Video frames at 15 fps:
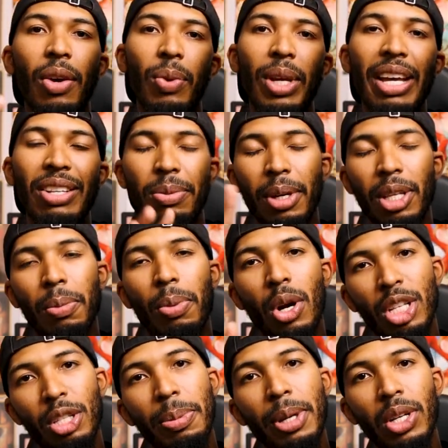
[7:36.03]
We have some other
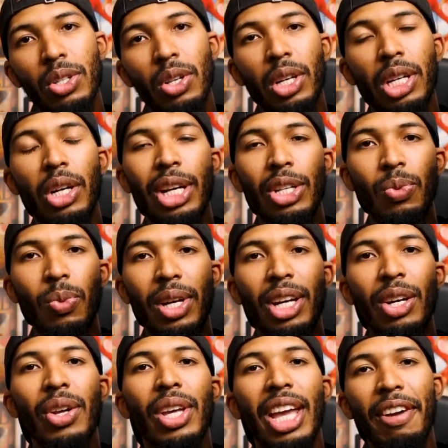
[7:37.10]
party speakers on here as
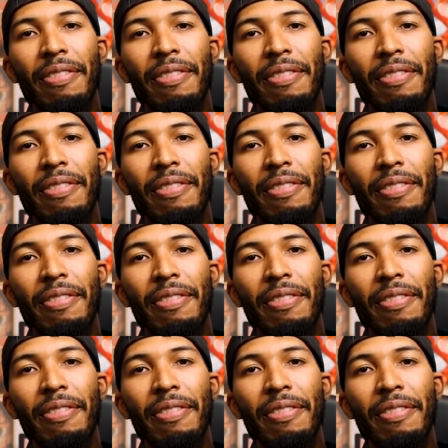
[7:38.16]
well.